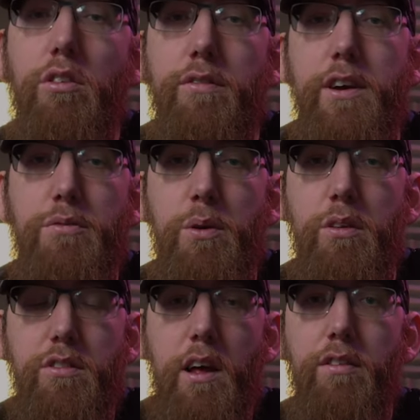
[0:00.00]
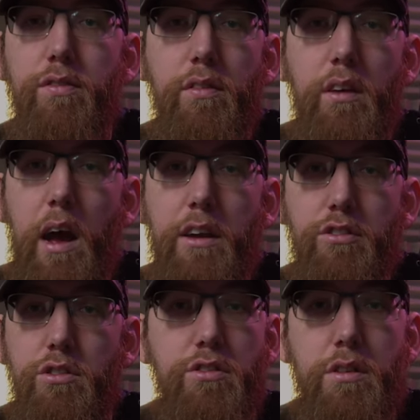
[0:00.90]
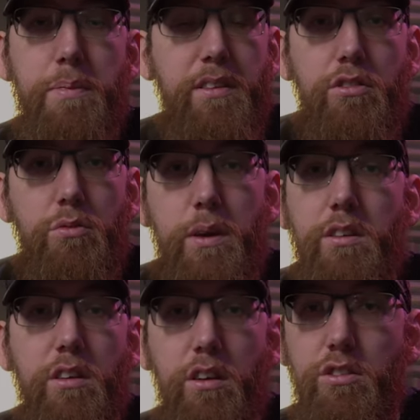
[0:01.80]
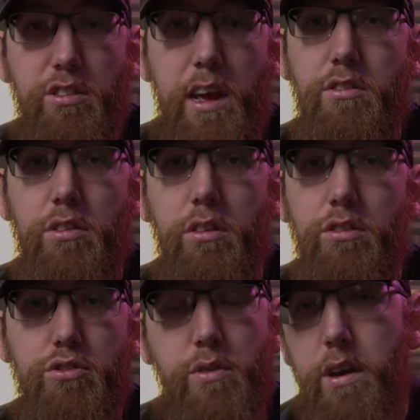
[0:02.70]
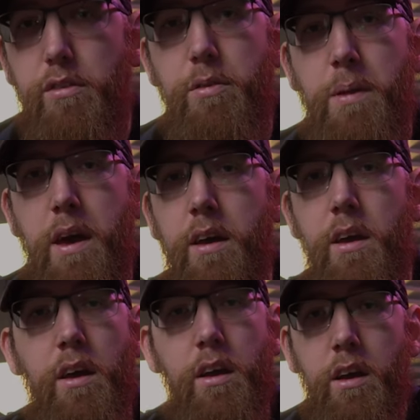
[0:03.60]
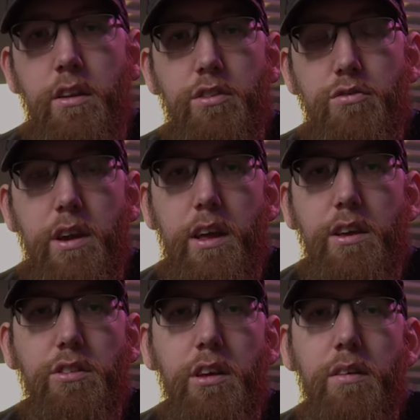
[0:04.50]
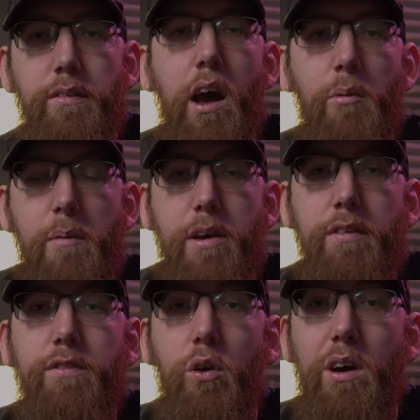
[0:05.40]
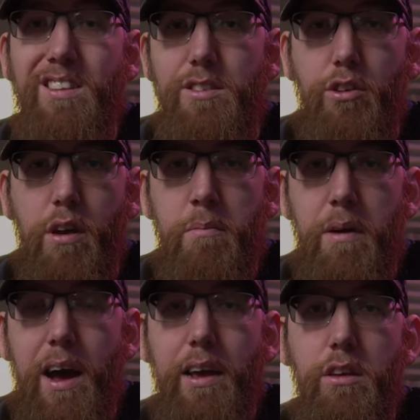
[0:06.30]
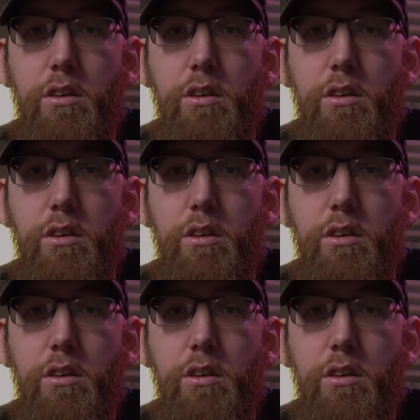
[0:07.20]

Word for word: So Facebook itself, I just use the business suite, you can just schedule straight up from there and it's really easy. However, for Instagram, I